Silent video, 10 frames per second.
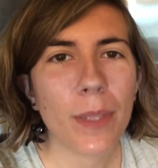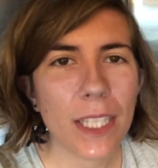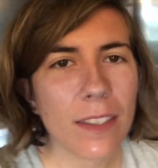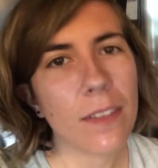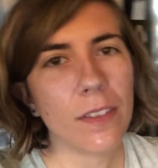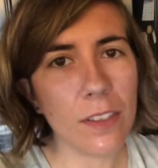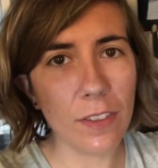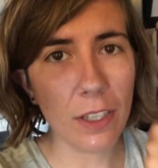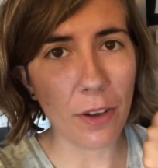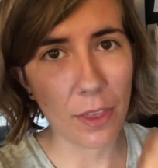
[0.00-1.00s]
Please give this
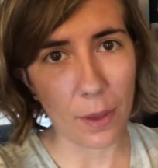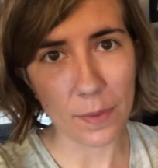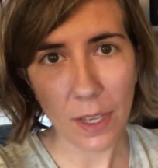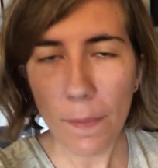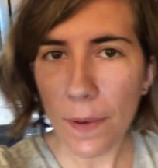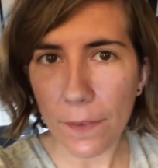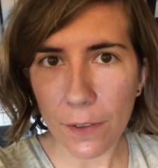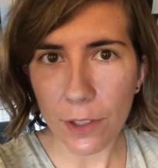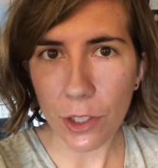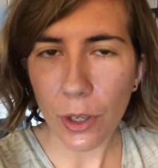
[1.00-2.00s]
video a thumbs up if you
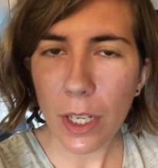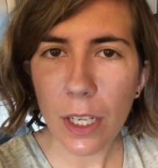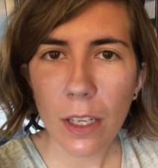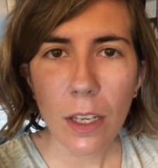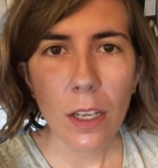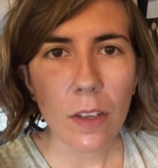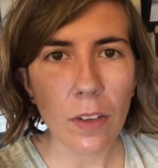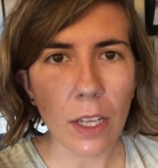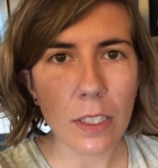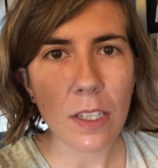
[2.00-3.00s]
enjoyed it. If you'd
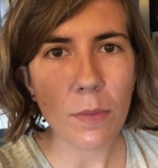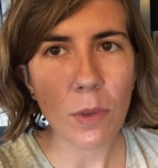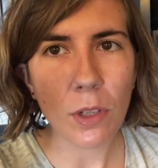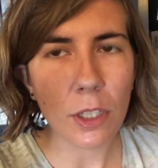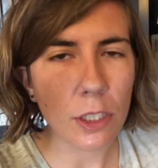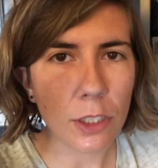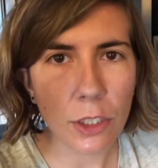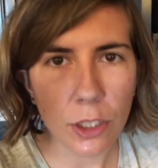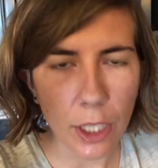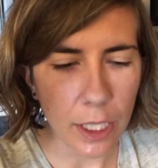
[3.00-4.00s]
like to see more
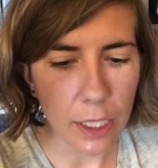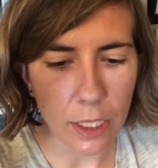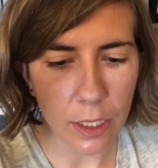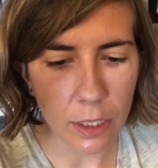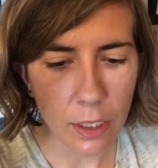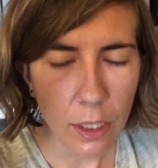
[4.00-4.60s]
training,